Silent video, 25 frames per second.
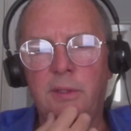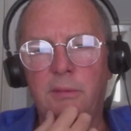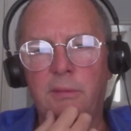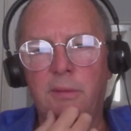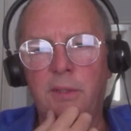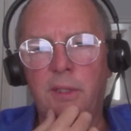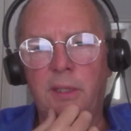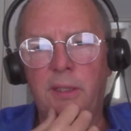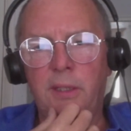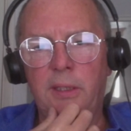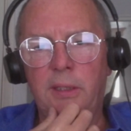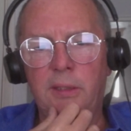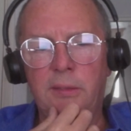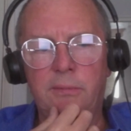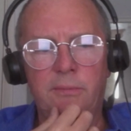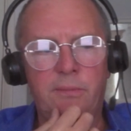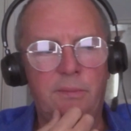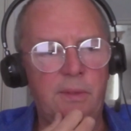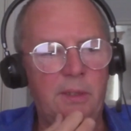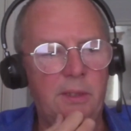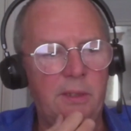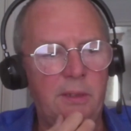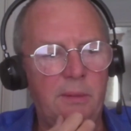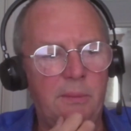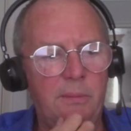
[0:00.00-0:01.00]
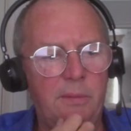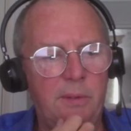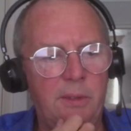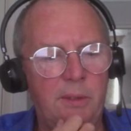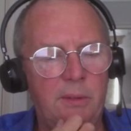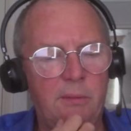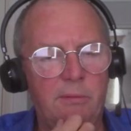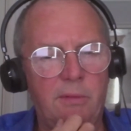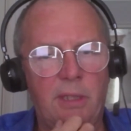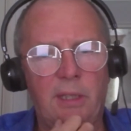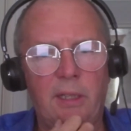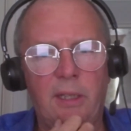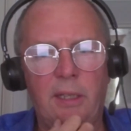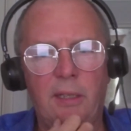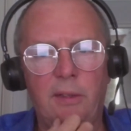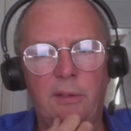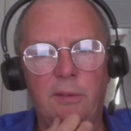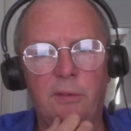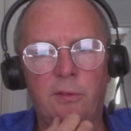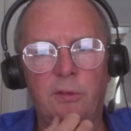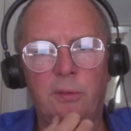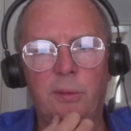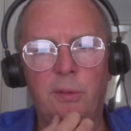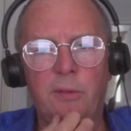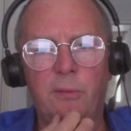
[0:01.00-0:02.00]
really is a ringing
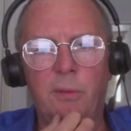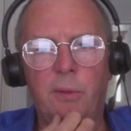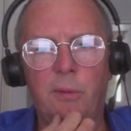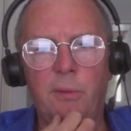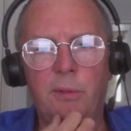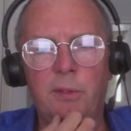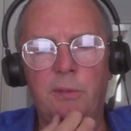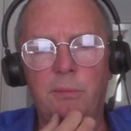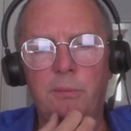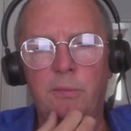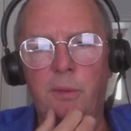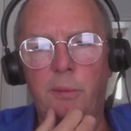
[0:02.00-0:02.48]
endorsement of what